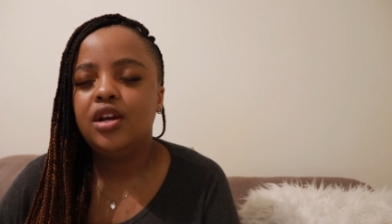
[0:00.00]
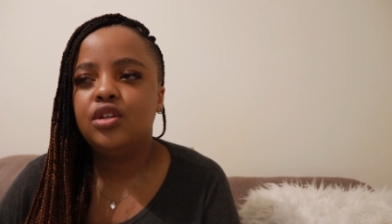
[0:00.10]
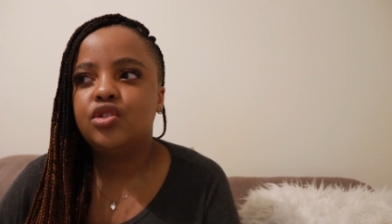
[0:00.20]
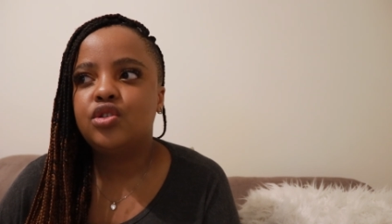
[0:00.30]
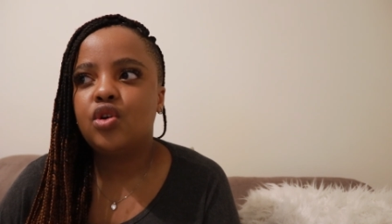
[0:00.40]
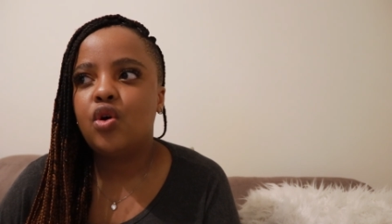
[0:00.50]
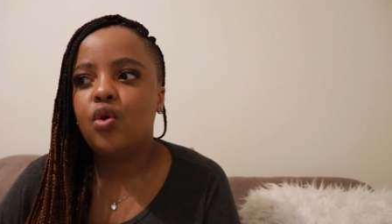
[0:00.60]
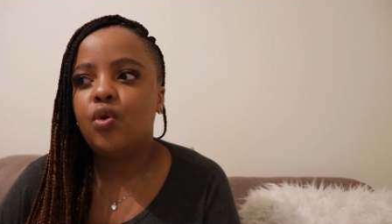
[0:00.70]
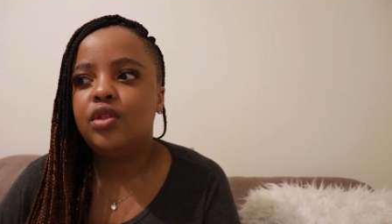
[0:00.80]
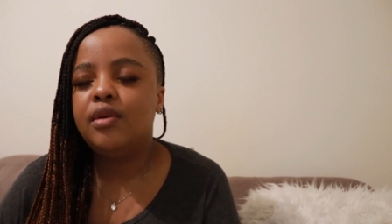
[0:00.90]

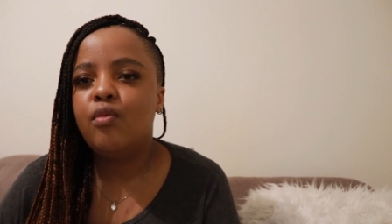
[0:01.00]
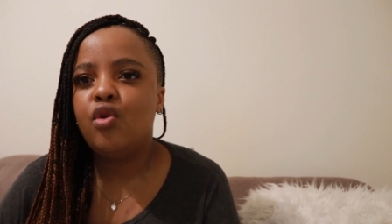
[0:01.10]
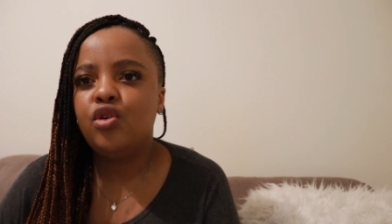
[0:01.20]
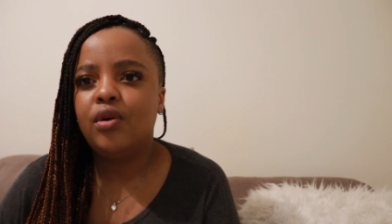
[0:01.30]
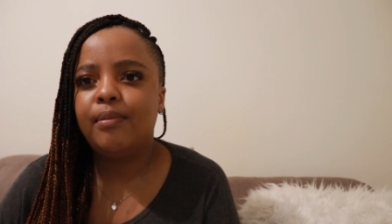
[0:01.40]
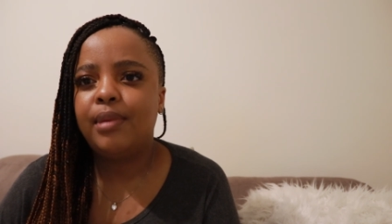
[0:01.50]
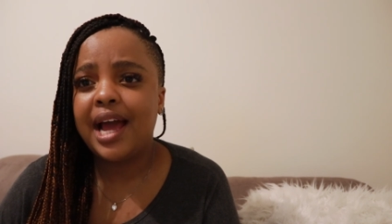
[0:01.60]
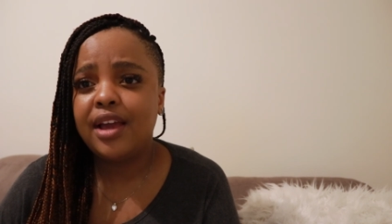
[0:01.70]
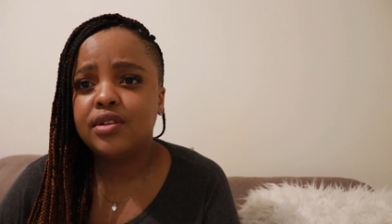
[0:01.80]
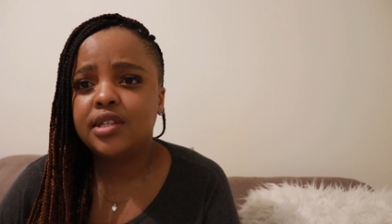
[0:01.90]
So the more you apply
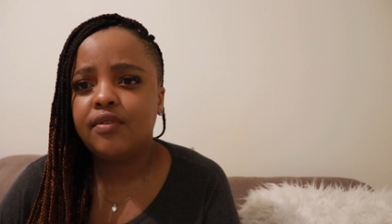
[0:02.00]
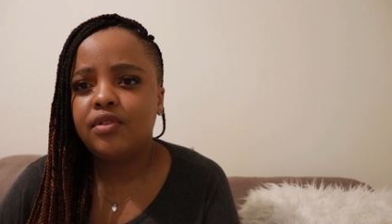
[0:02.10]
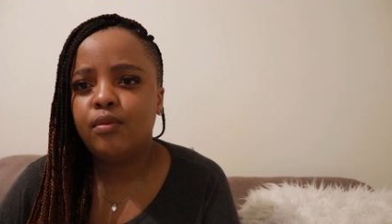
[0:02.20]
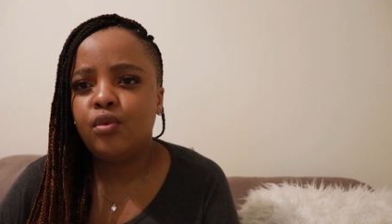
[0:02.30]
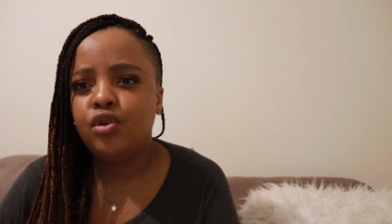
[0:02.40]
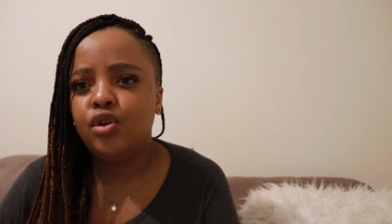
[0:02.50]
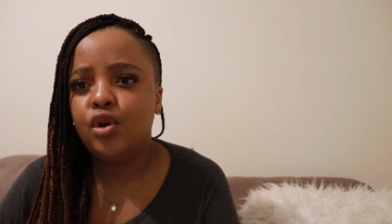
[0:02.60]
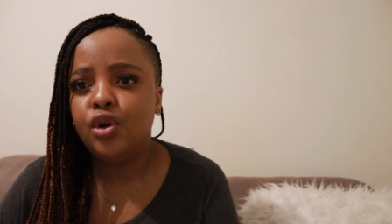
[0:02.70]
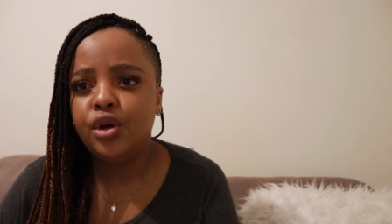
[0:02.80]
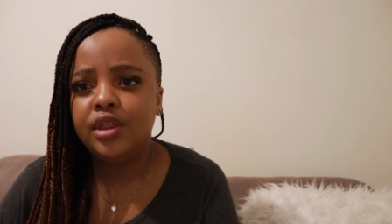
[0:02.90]
yourself, the more you
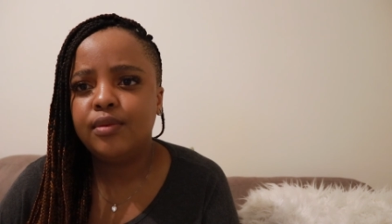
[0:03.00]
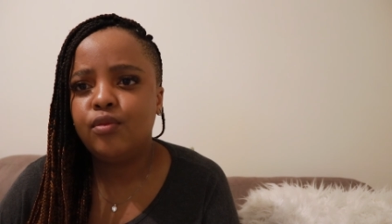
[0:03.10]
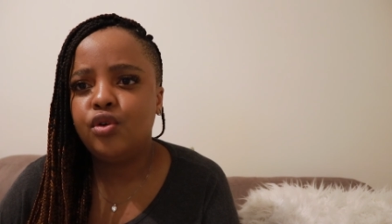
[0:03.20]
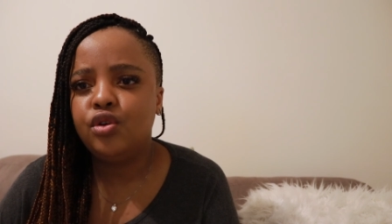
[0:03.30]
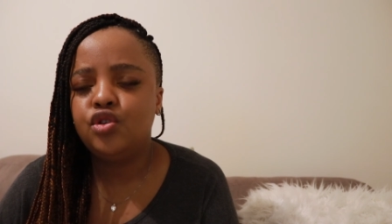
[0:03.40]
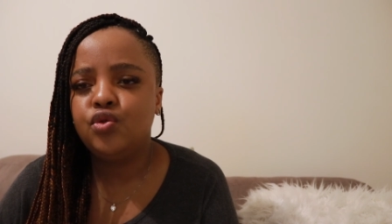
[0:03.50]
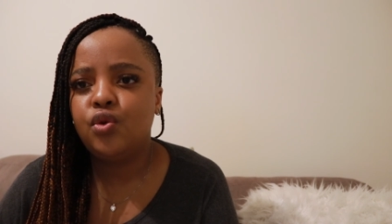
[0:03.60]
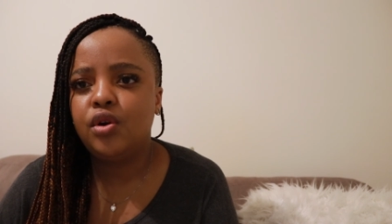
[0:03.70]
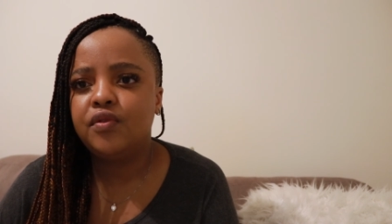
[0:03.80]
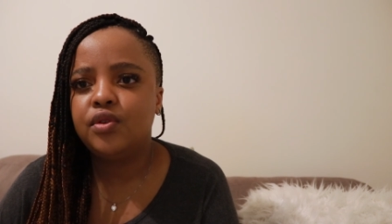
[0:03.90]
learn, the more you do
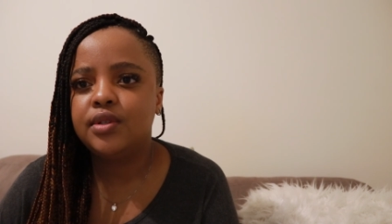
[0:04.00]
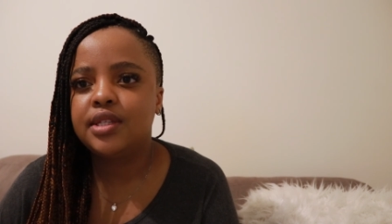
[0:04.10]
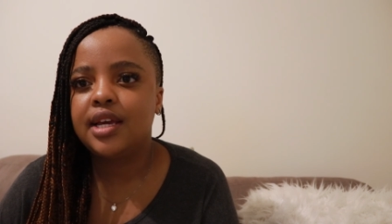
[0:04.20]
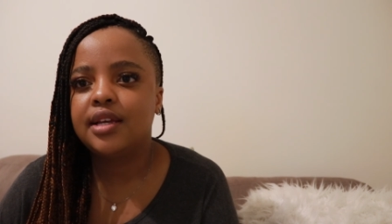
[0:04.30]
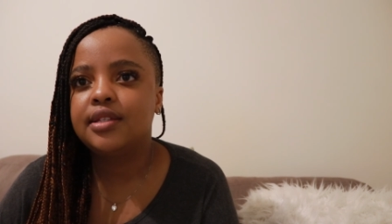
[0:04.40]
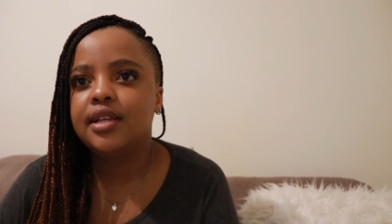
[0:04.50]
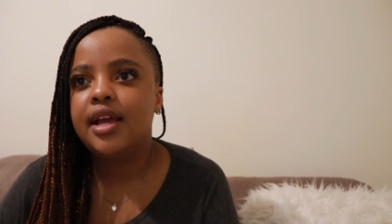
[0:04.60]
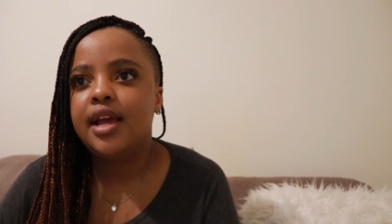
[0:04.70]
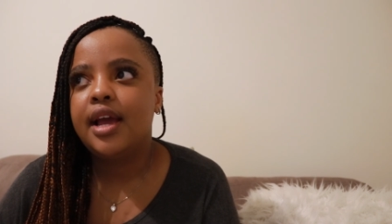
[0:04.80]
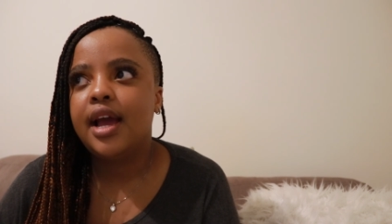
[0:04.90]
all of those things,
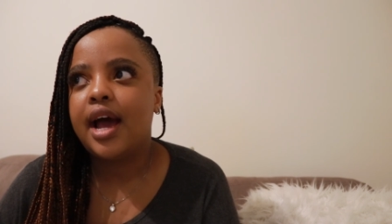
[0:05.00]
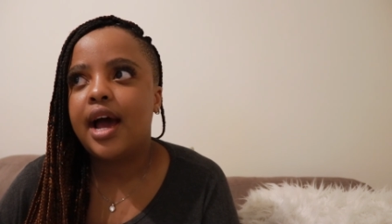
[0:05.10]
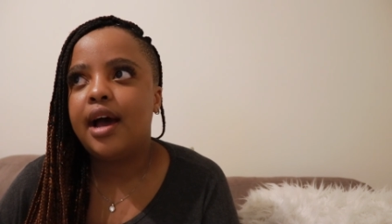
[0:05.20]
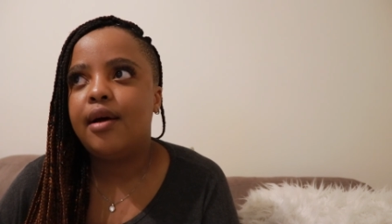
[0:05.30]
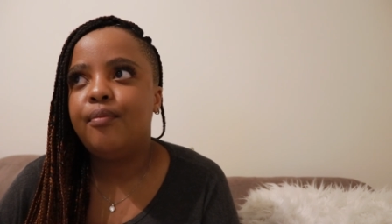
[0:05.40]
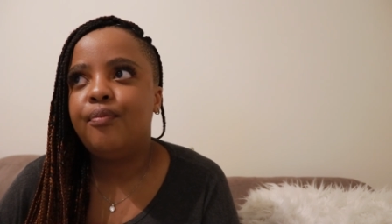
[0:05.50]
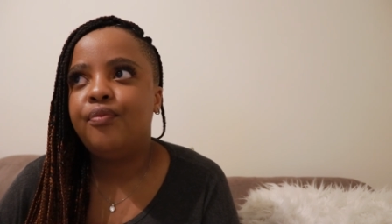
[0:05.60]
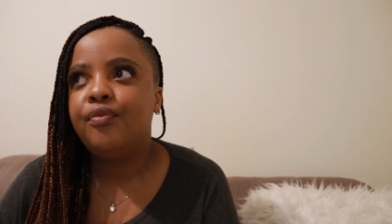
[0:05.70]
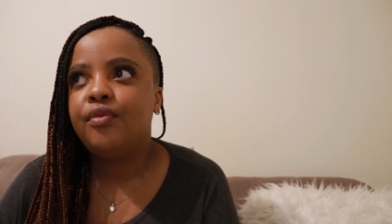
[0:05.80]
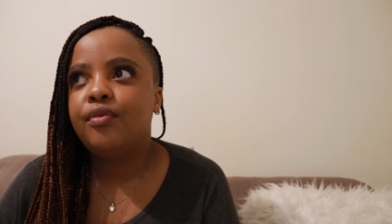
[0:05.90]
um,
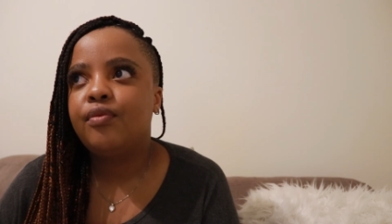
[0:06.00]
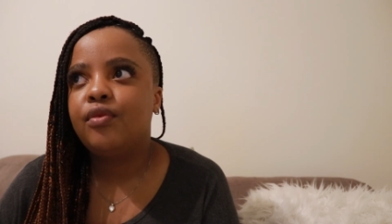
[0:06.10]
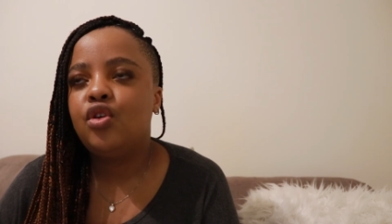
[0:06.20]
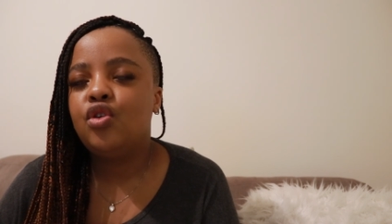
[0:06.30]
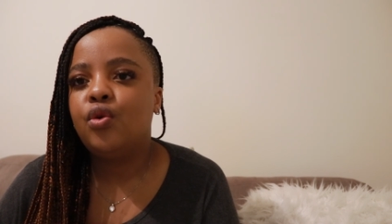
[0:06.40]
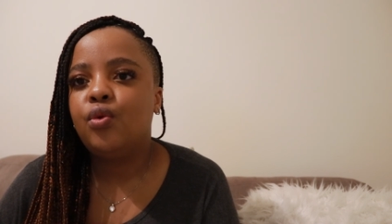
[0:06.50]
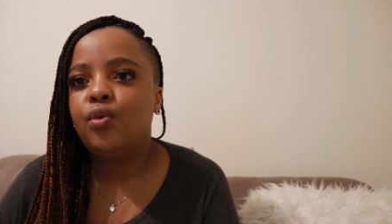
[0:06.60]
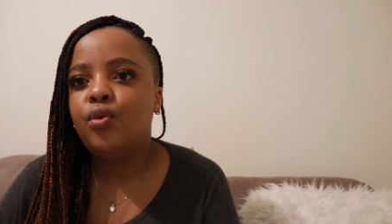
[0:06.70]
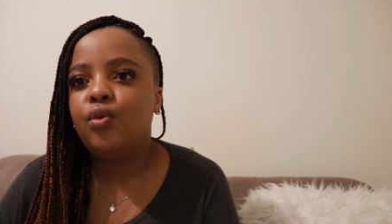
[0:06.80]
you know,